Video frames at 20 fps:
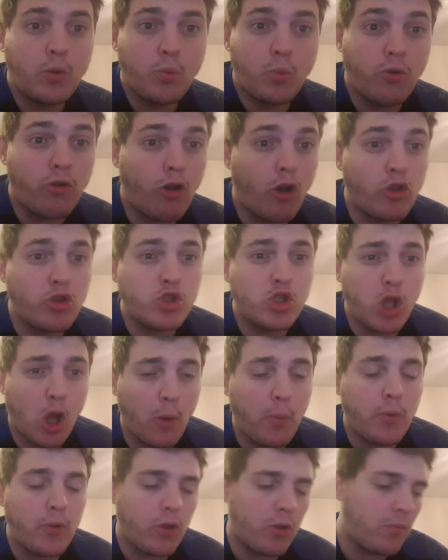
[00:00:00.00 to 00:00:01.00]
were on
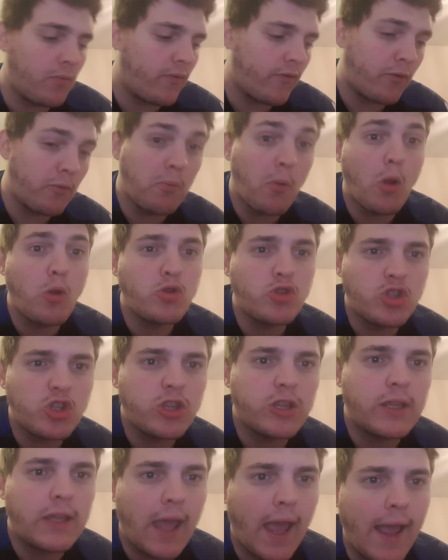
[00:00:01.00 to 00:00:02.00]
top of them for most of
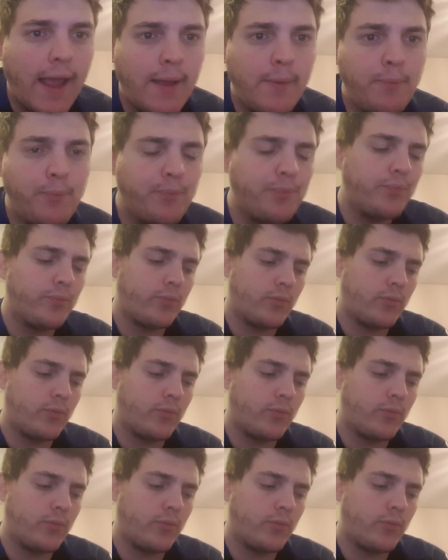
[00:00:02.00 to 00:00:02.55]
the game.